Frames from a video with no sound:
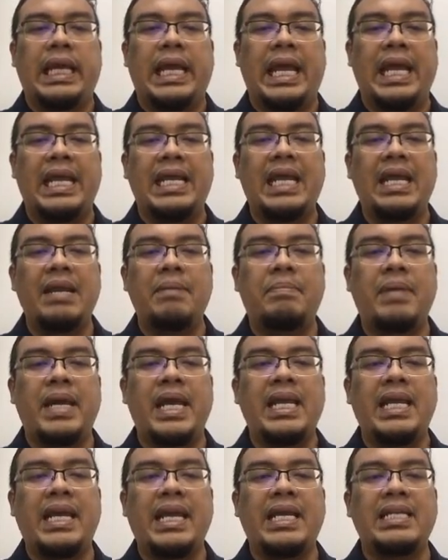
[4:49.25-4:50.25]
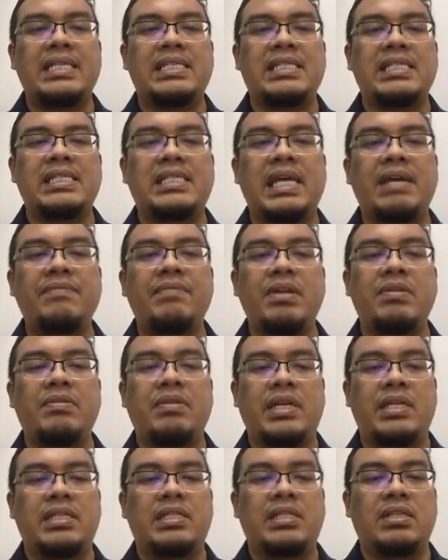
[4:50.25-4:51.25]
And then Ben has 7
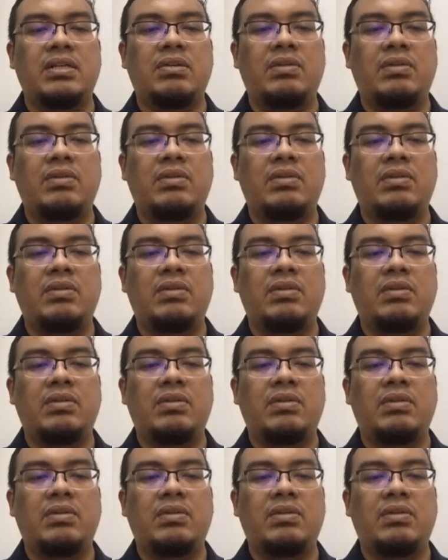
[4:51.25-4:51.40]
units.